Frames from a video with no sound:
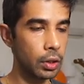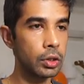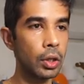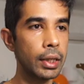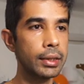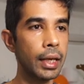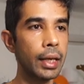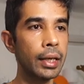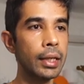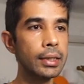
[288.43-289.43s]
So let's say
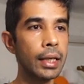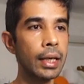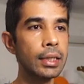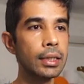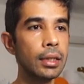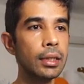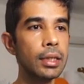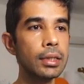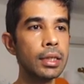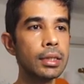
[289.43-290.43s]
in this case,
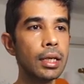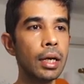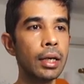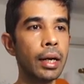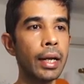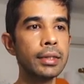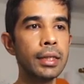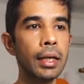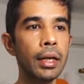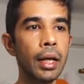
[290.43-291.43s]
this is a
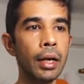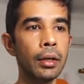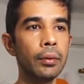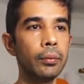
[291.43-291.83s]
transient error.